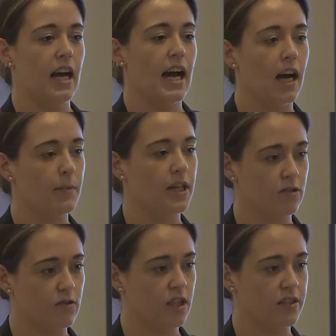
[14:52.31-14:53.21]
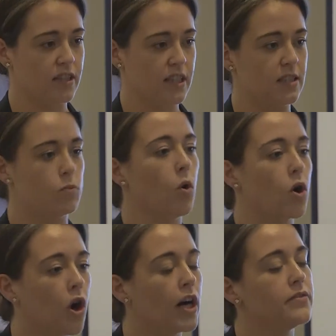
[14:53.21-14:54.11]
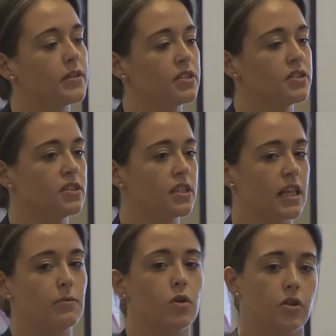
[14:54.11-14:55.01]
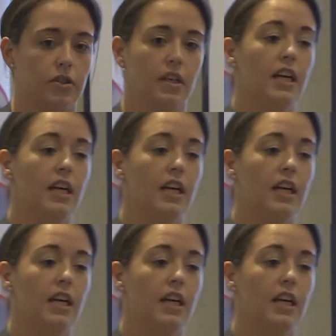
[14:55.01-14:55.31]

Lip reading: how am I going to answer this? What kind of answer do they want?